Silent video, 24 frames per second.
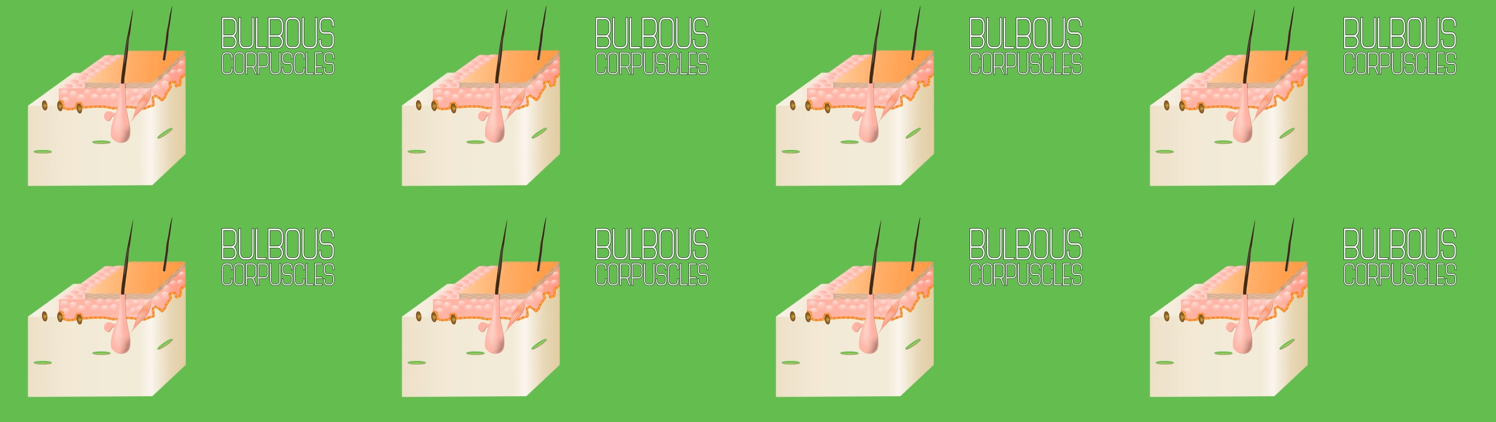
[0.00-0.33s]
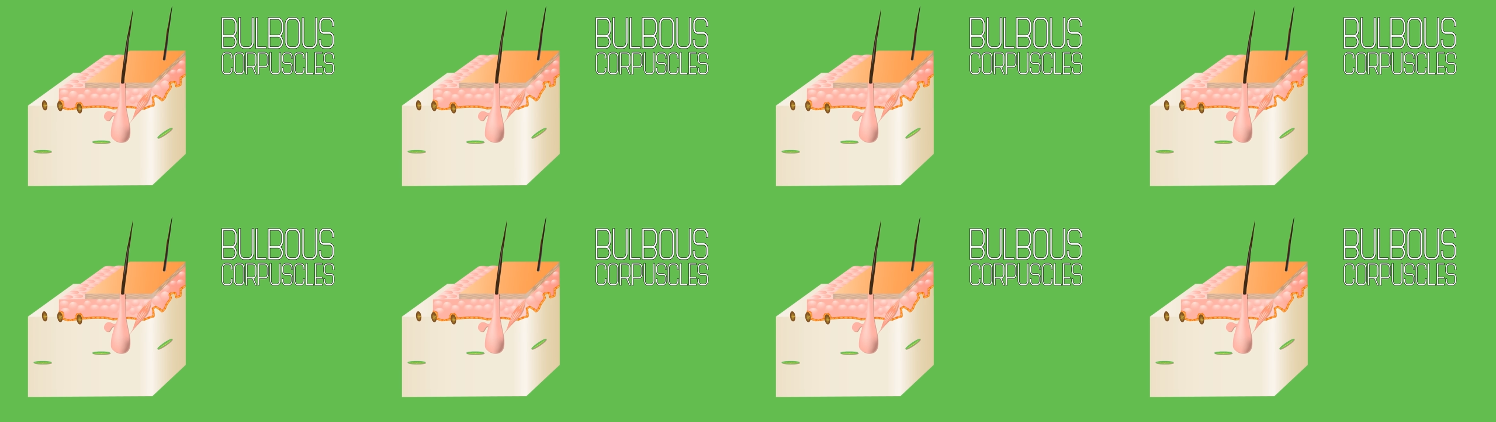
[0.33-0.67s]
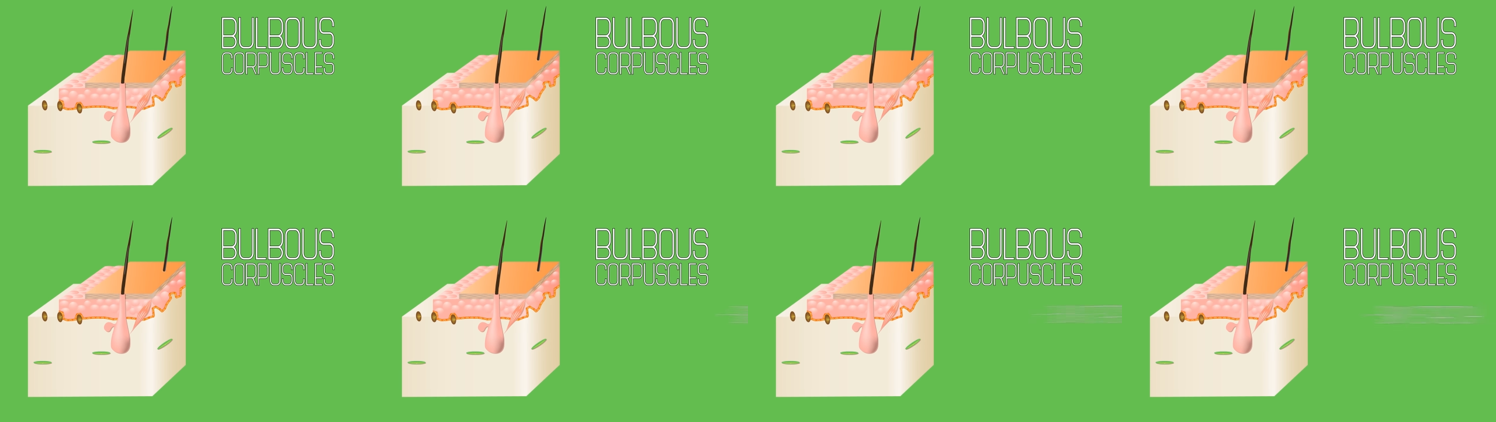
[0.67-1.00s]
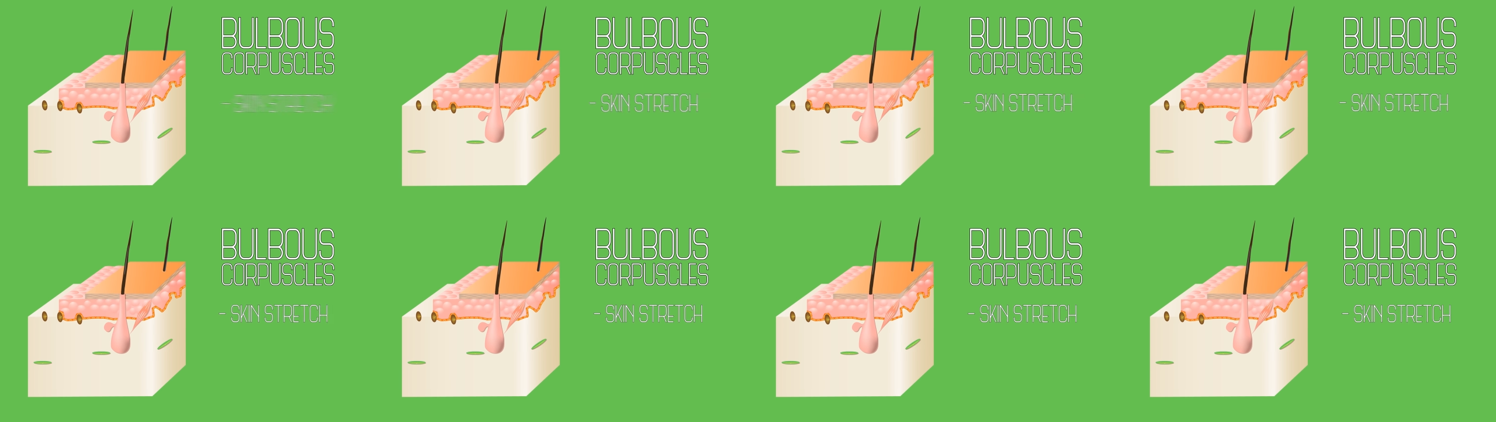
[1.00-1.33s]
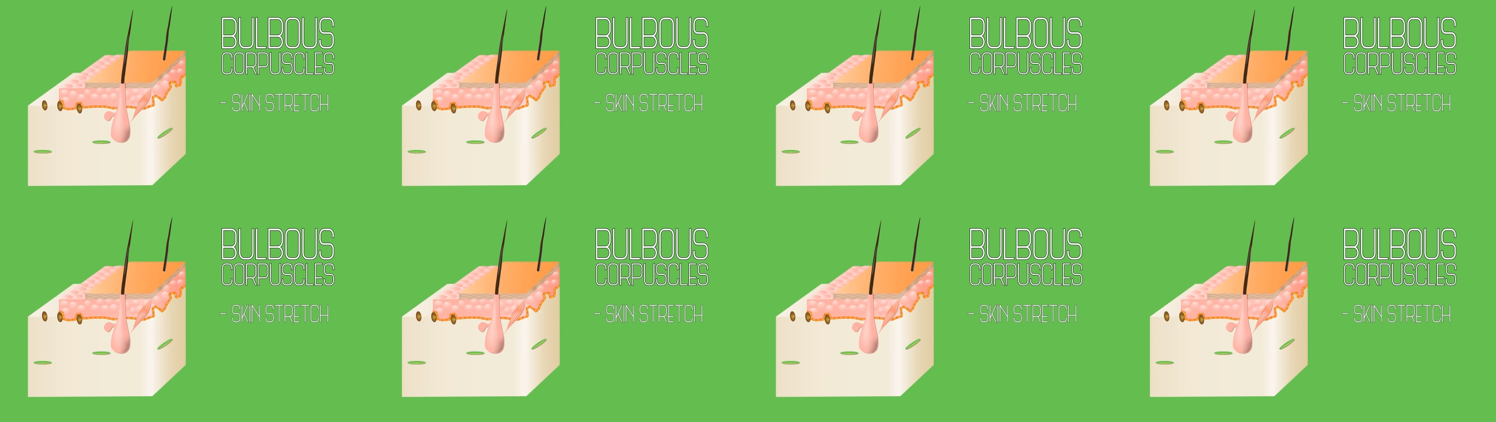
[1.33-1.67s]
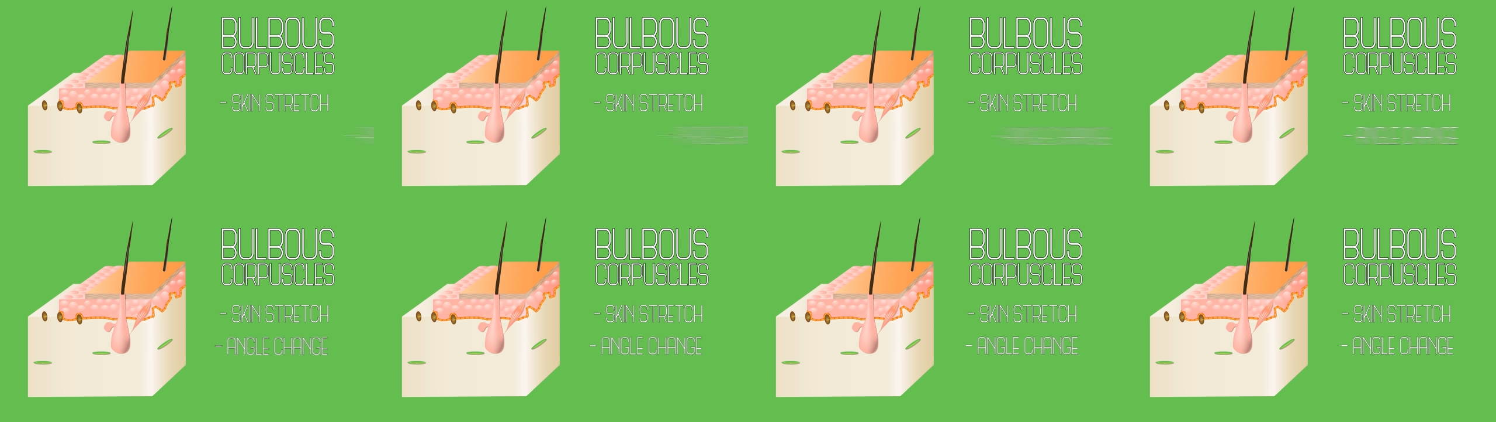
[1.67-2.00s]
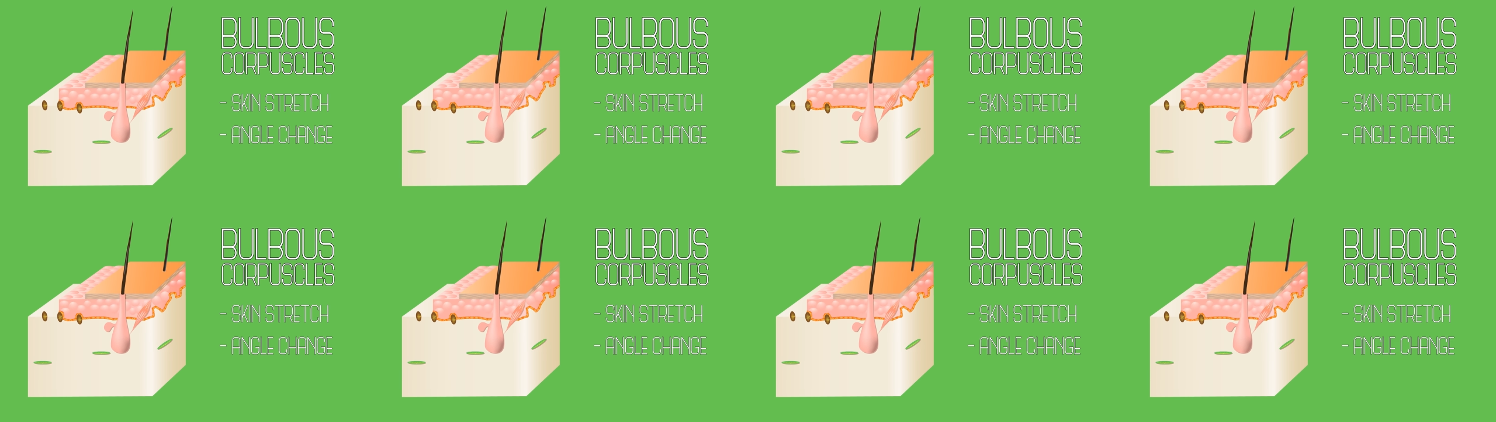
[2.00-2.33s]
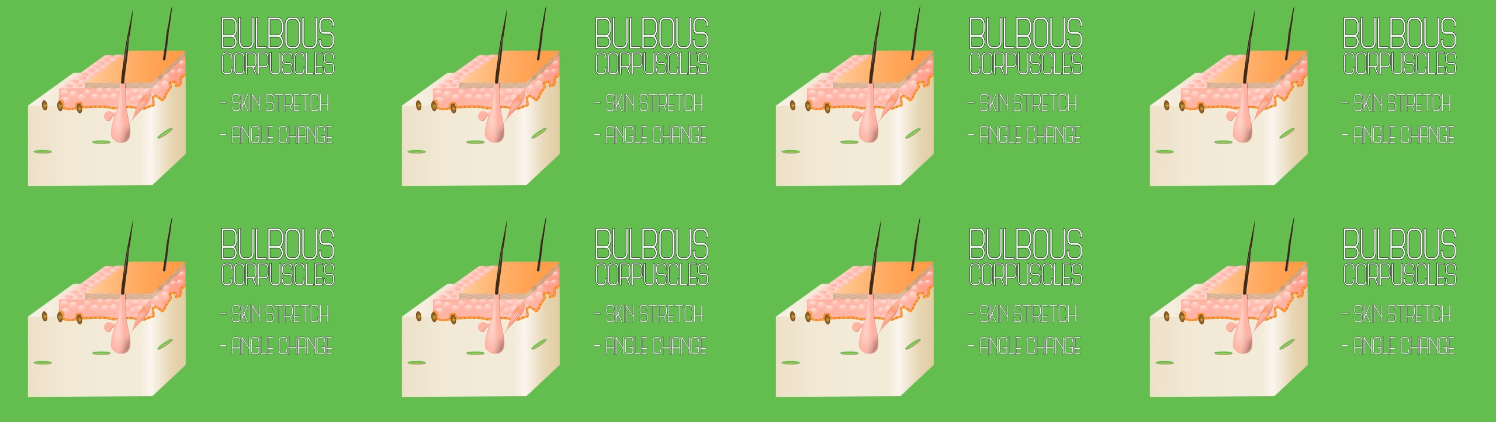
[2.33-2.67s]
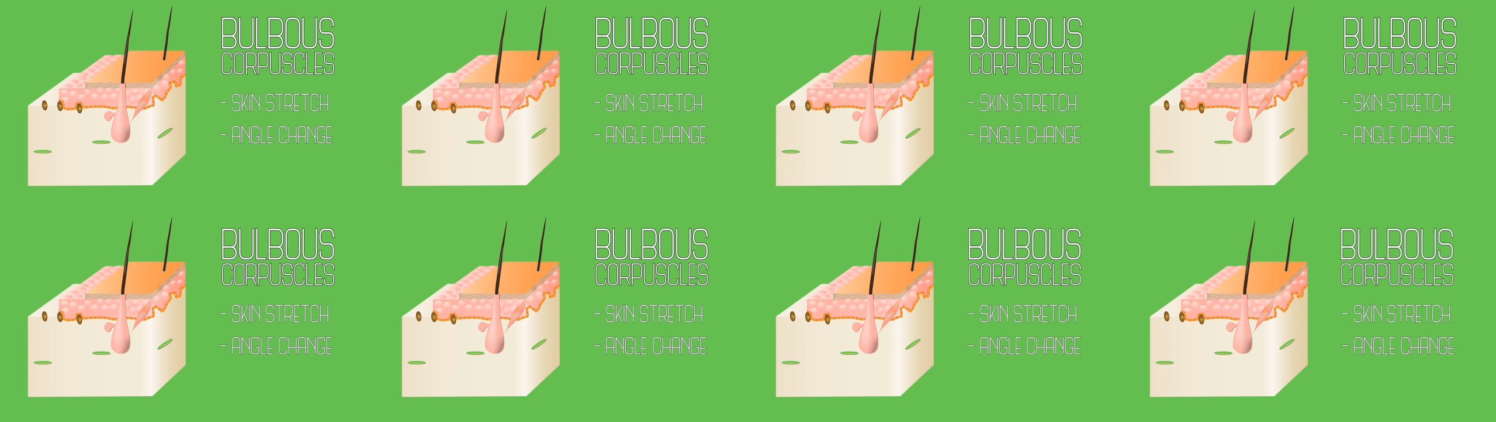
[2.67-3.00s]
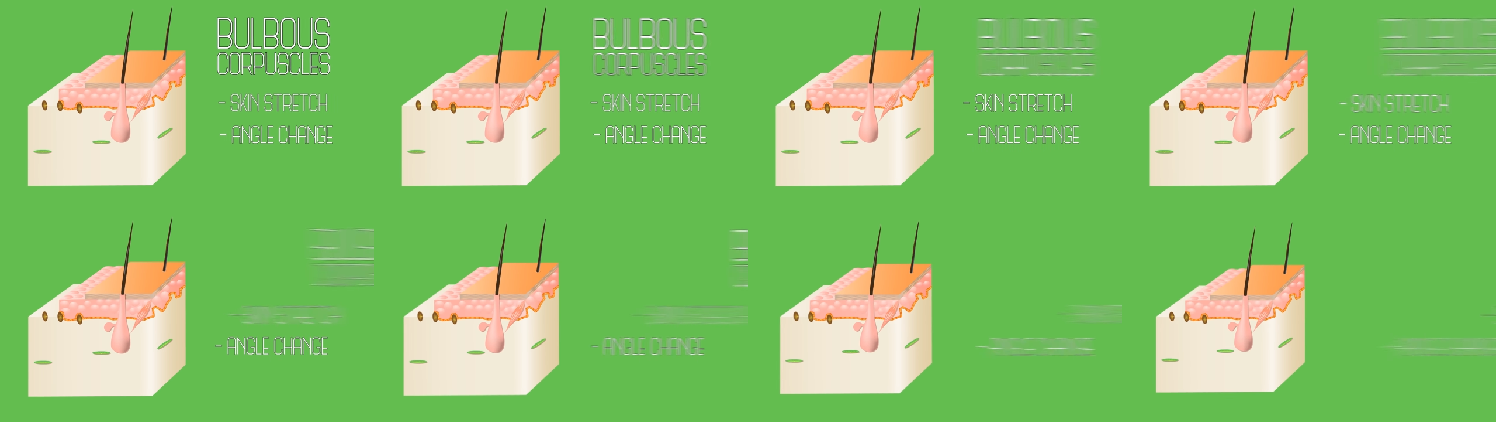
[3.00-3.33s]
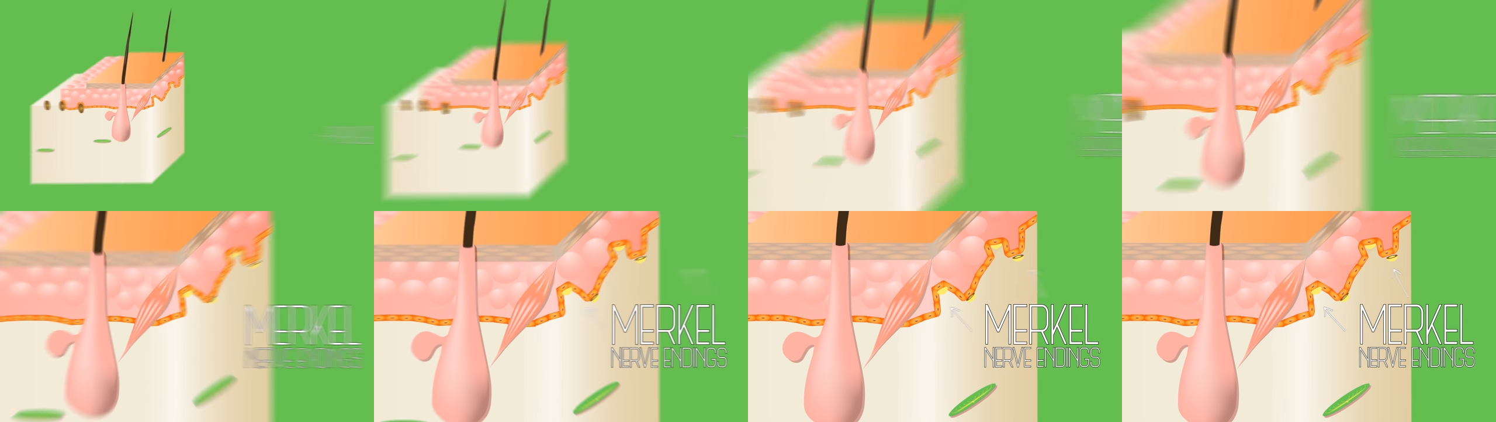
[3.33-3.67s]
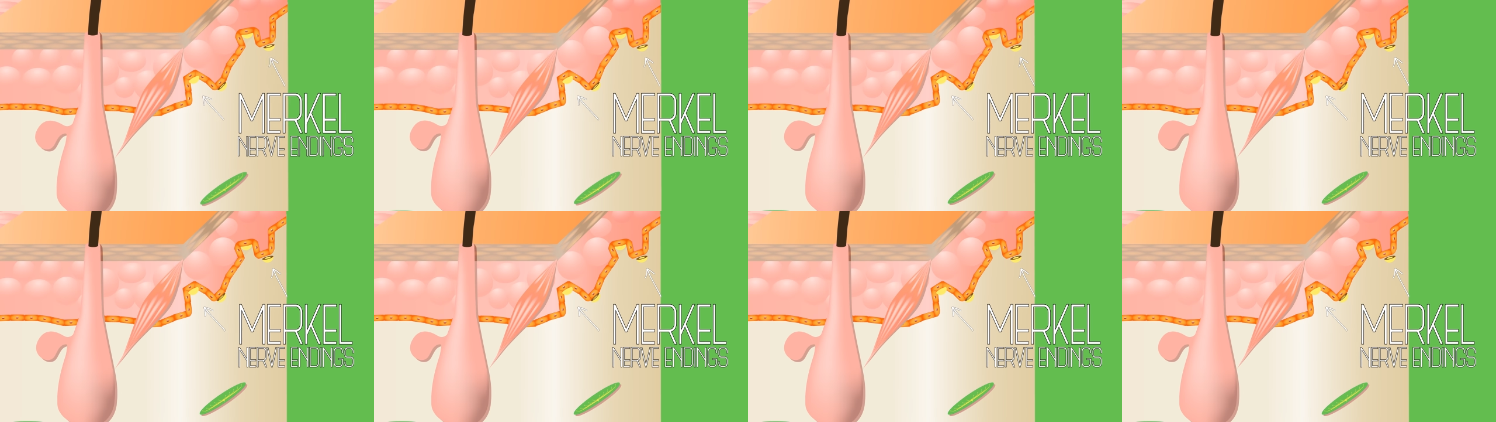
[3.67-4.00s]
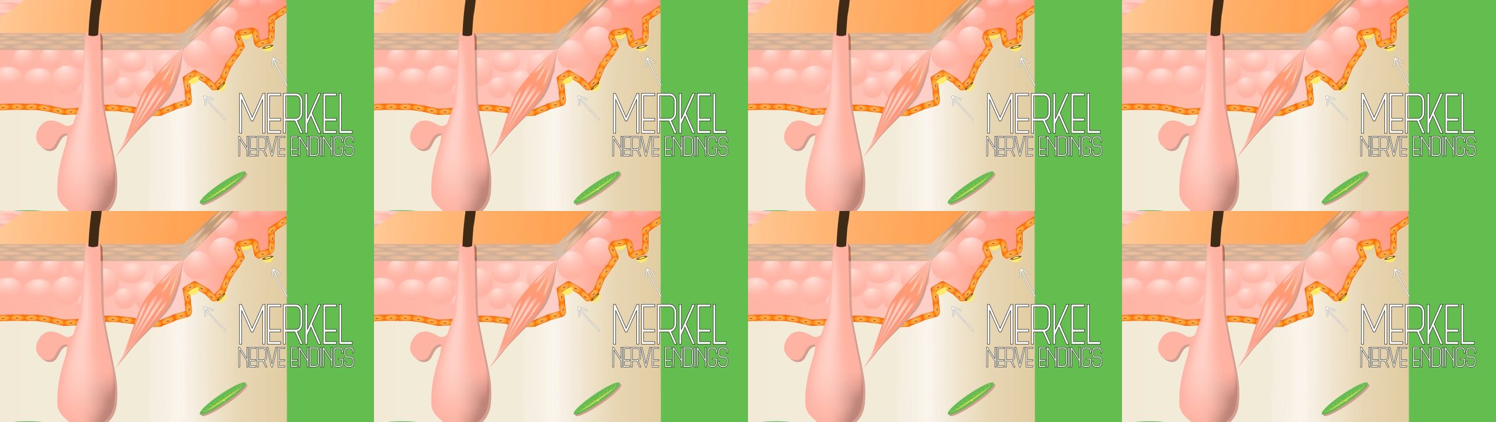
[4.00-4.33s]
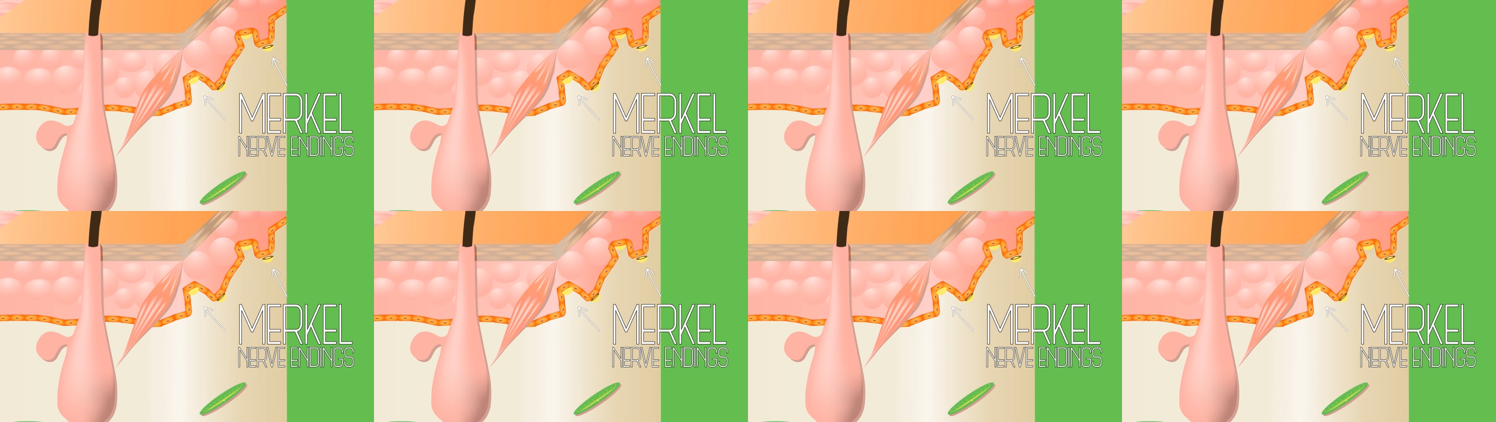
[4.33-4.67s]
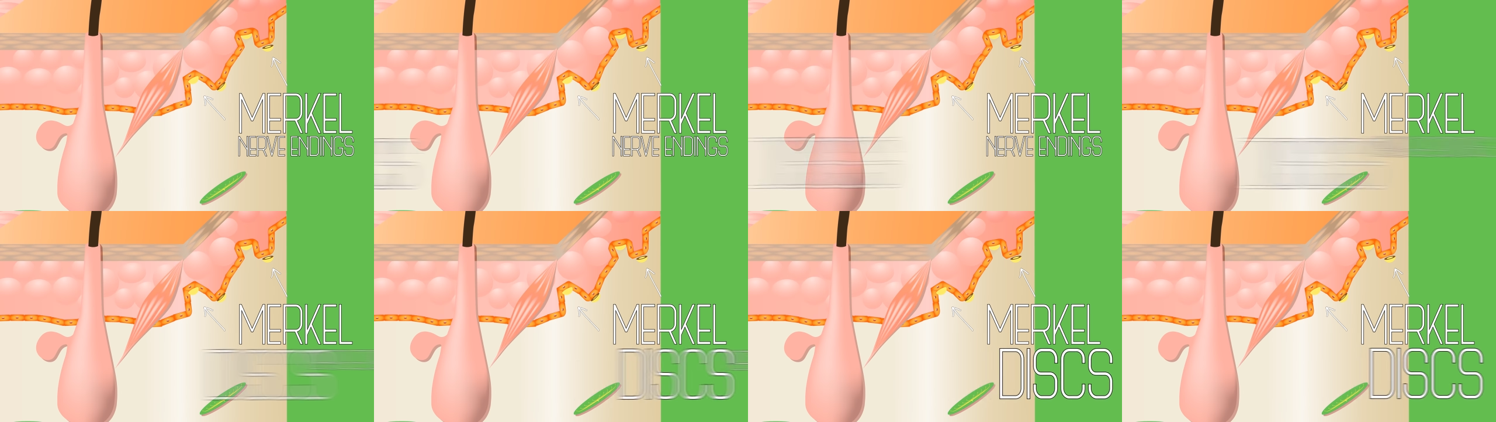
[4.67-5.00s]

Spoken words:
(no speaker visible)